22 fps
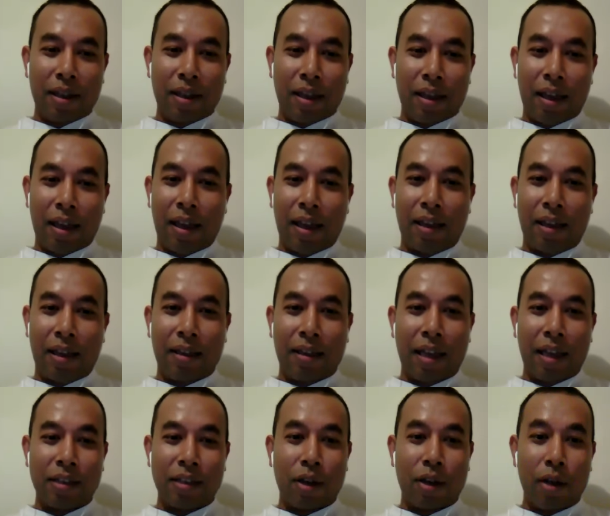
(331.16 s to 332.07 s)
And
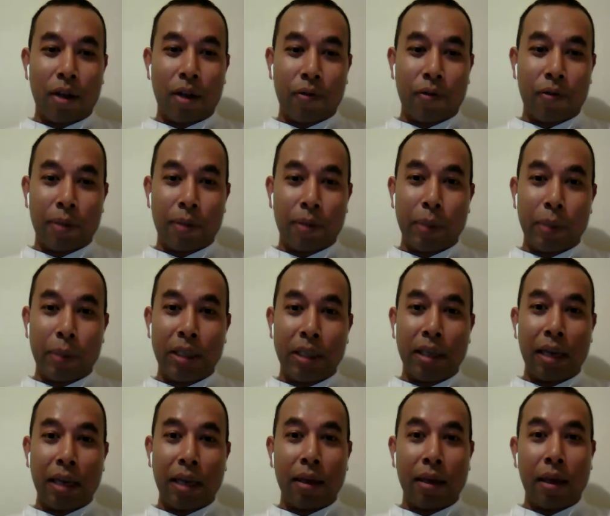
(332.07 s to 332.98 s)
that's all for the meeting.
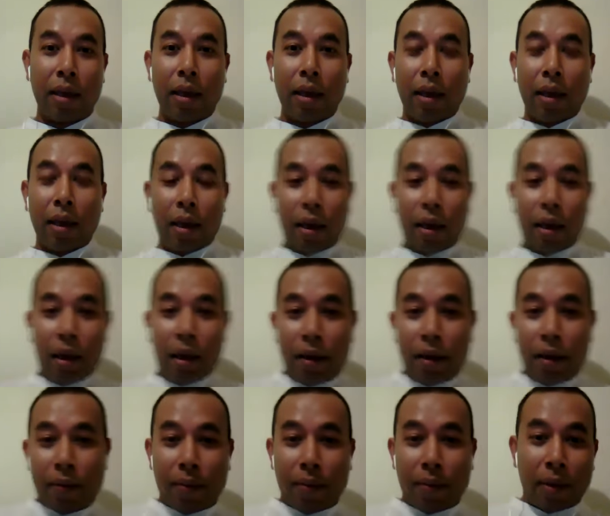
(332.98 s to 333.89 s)
And uh,
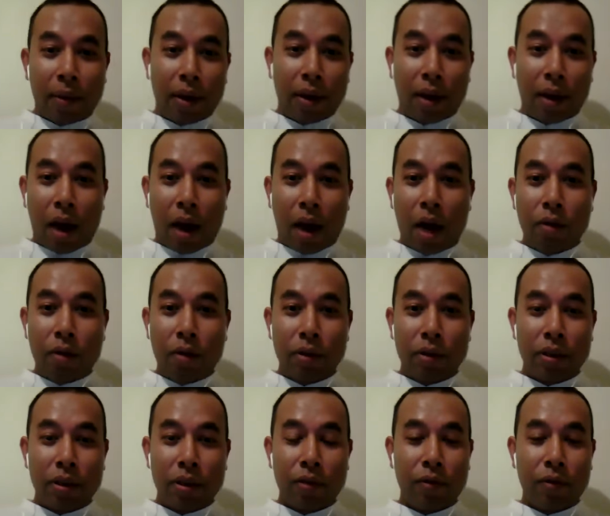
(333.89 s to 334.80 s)
how
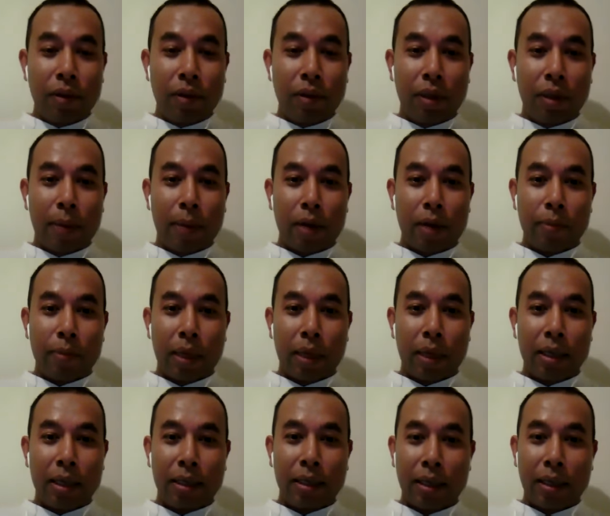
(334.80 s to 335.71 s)
did you feel about
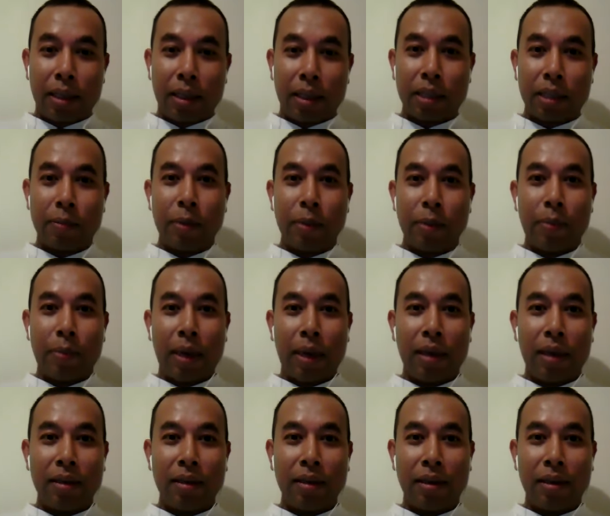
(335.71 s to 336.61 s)
my assessment
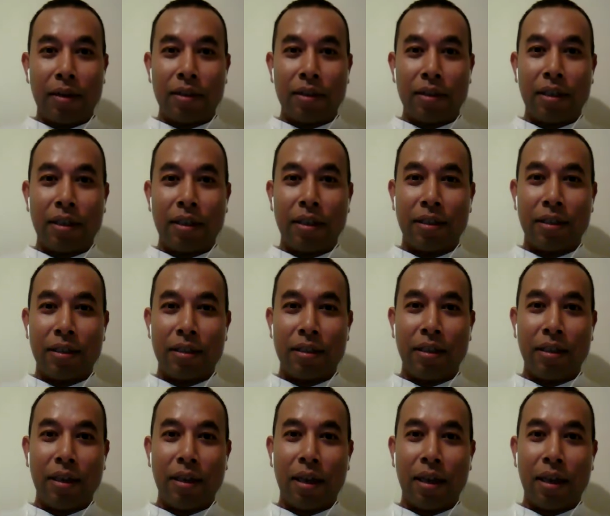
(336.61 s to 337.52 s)
plan,
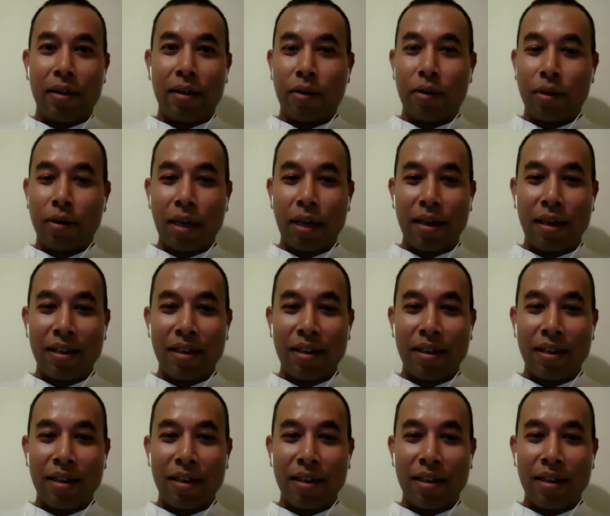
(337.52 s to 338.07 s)
Stacy and Rhonda?